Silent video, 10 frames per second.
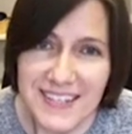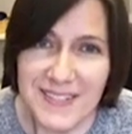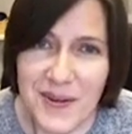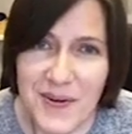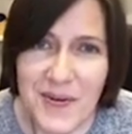
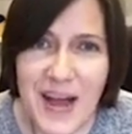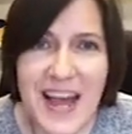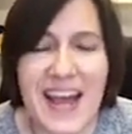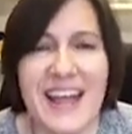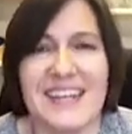So
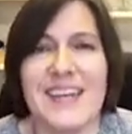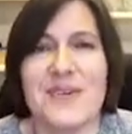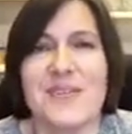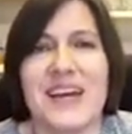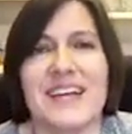I
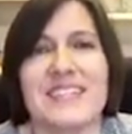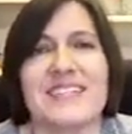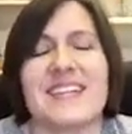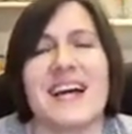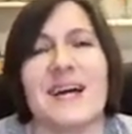know
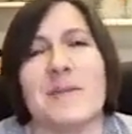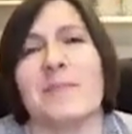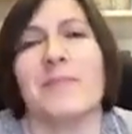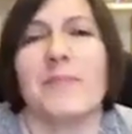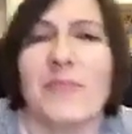that
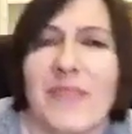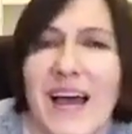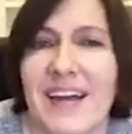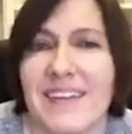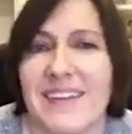
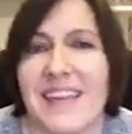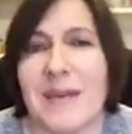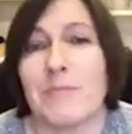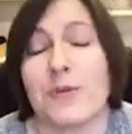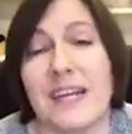
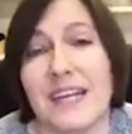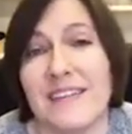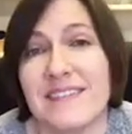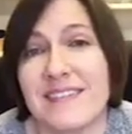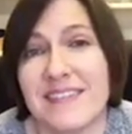that
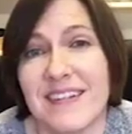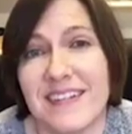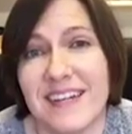brings